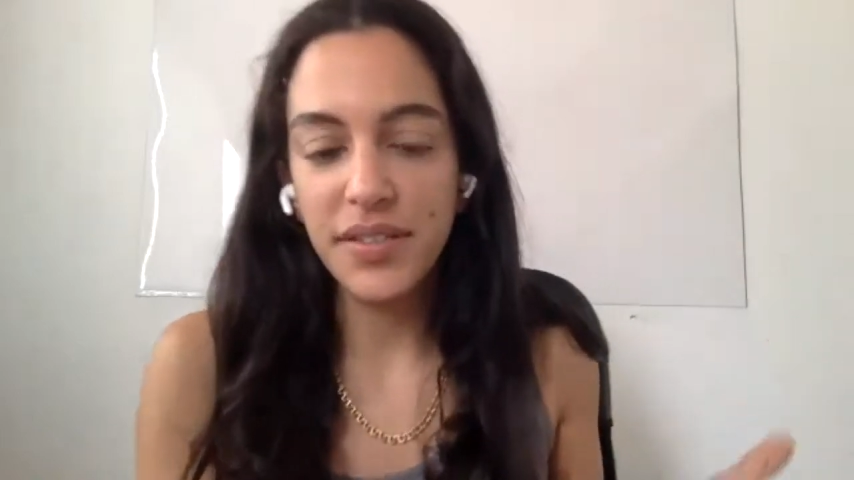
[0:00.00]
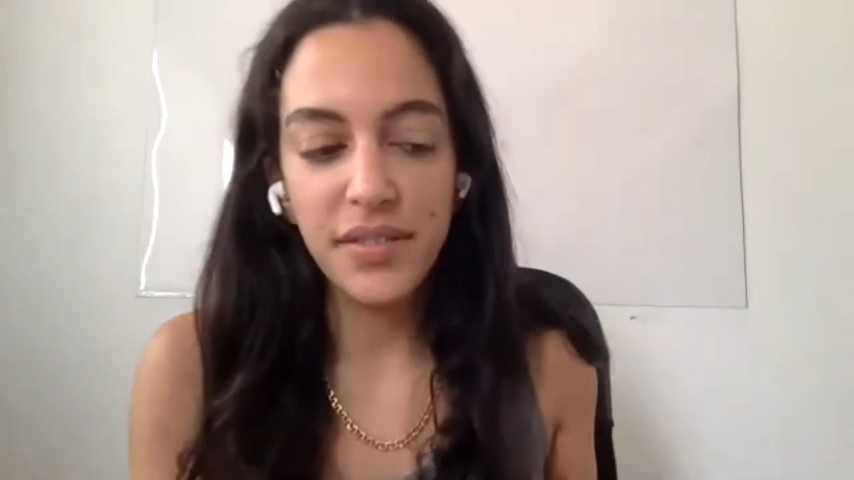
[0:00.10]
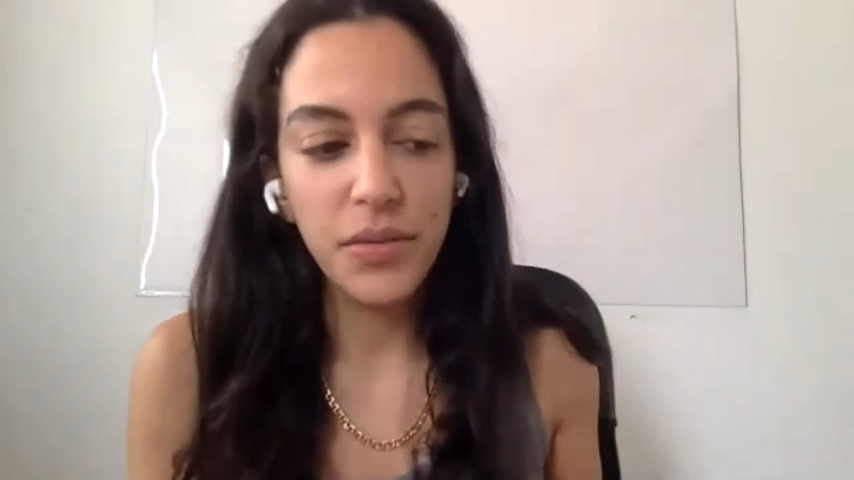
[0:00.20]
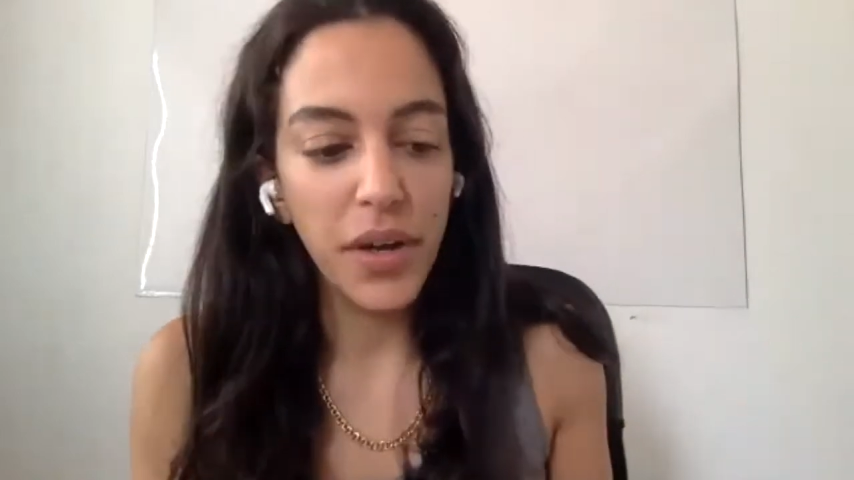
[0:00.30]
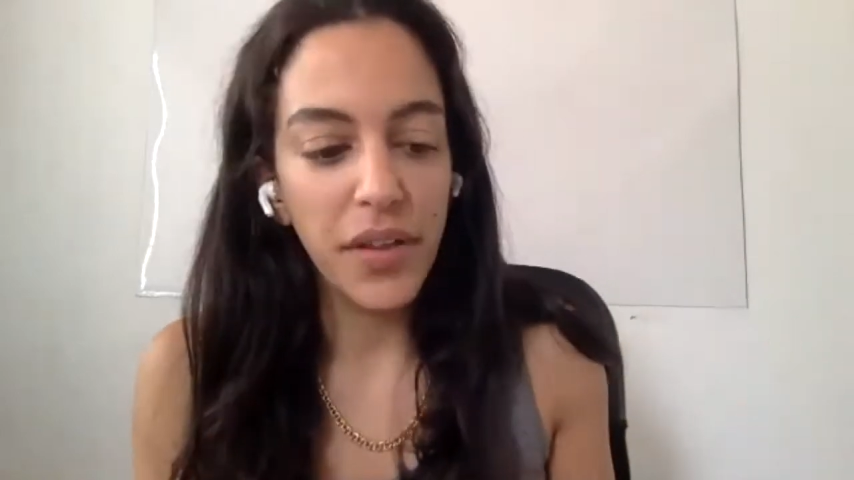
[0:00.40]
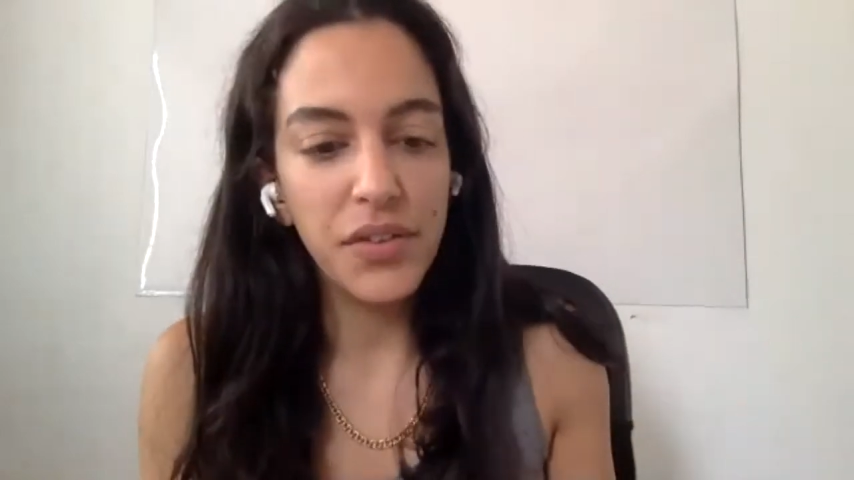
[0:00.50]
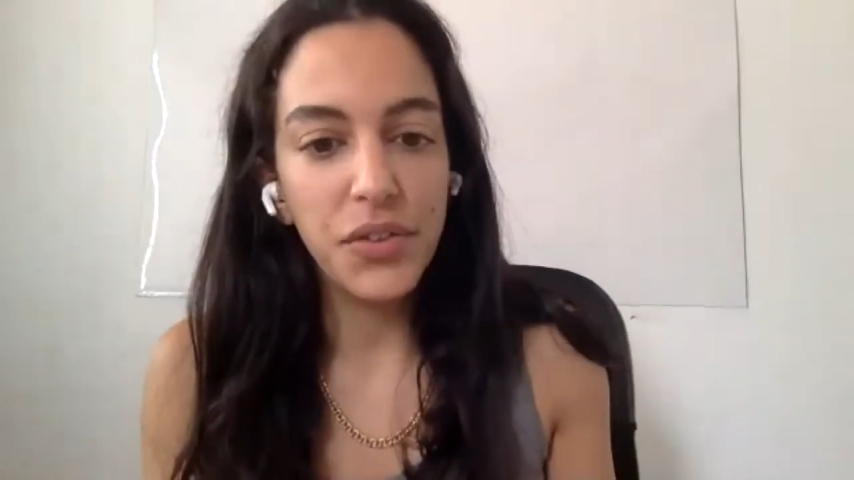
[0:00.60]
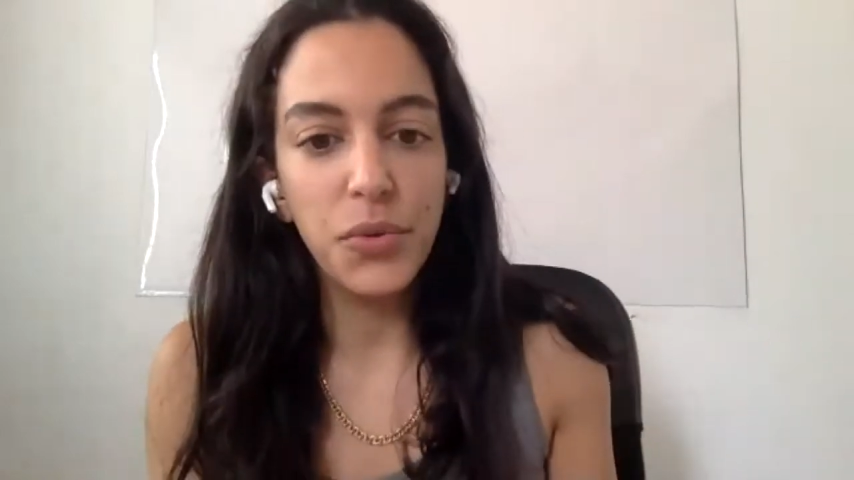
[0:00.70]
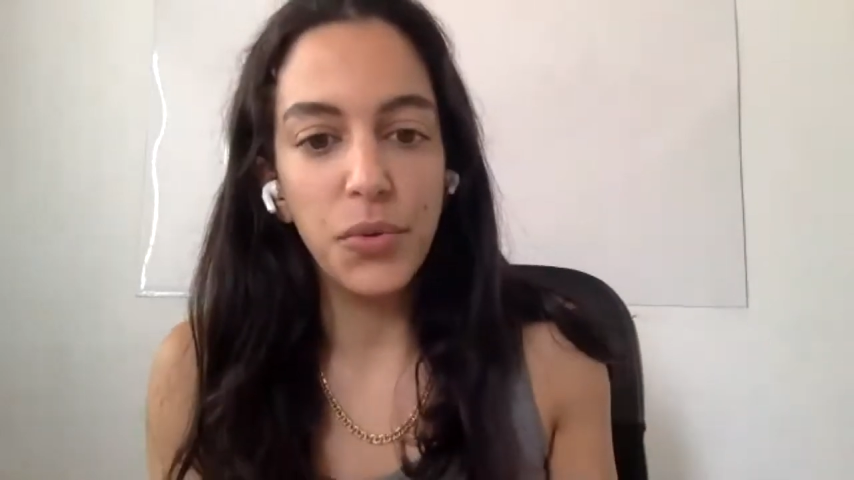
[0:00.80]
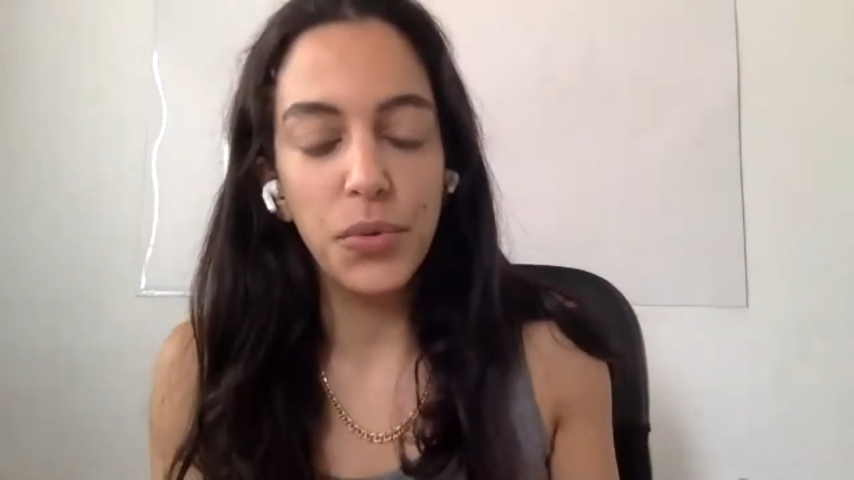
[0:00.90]
is the way that
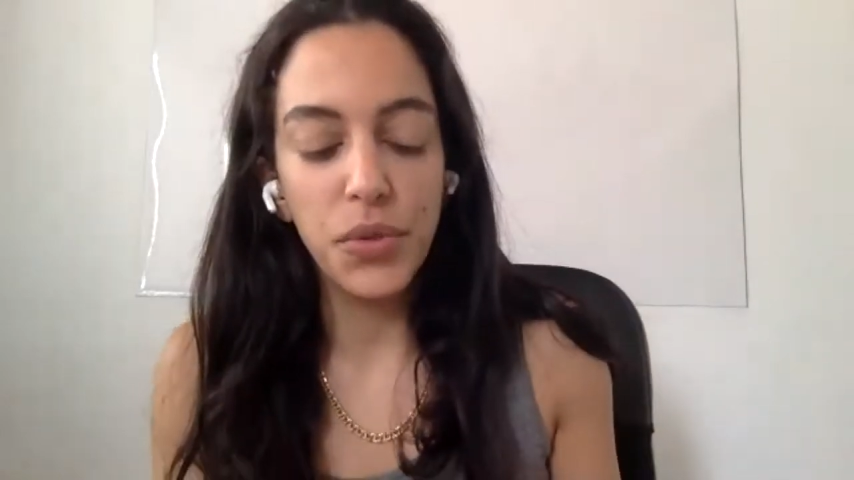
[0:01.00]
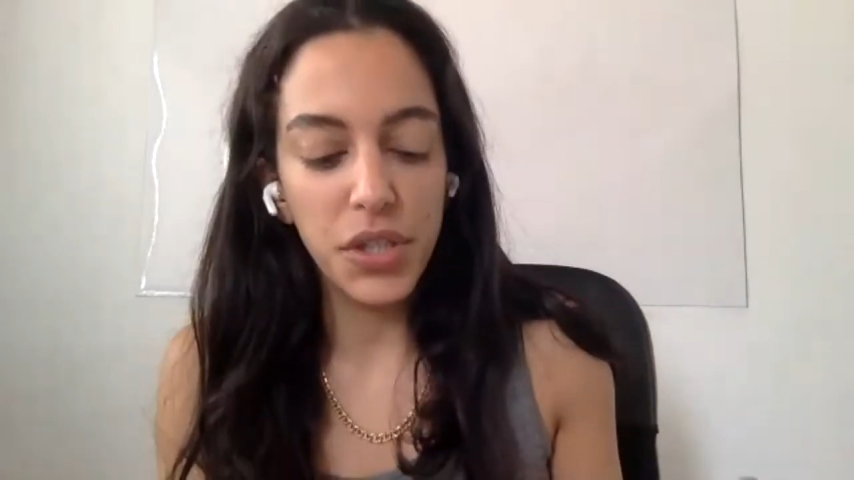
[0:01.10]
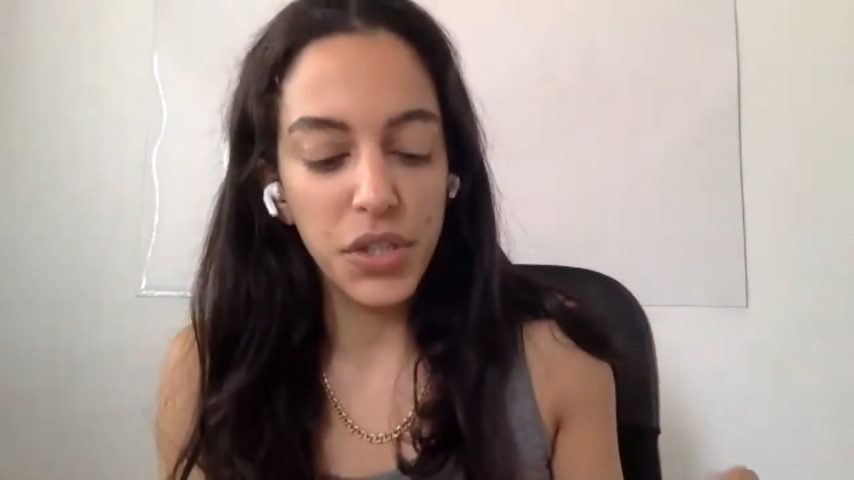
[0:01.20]
you